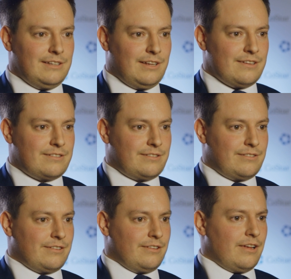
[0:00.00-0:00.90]
It's
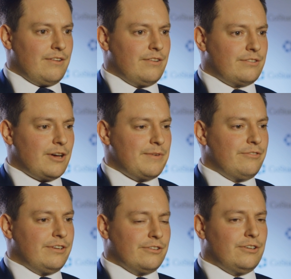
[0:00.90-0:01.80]
there's so many
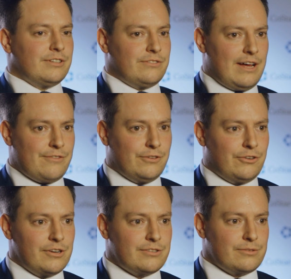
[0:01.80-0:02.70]
resources there
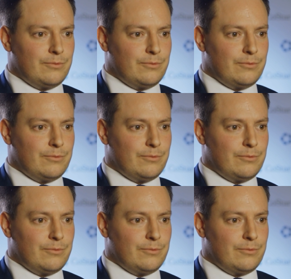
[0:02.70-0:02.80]
for us,